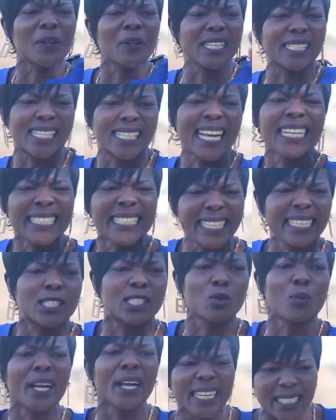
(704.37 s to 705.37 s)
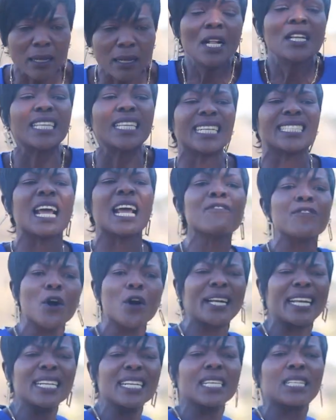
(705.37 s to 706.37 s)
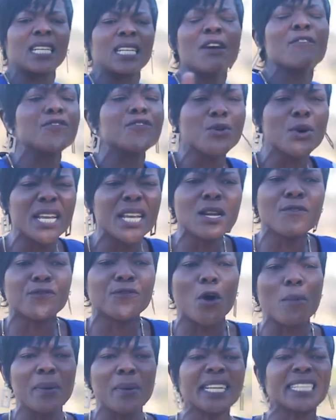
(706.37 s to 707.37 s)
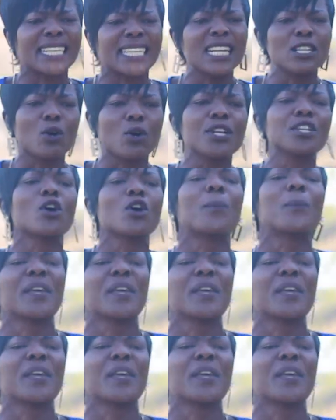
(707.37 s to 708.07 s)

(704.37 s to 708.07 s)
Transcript: present his word. The devil can give you information on your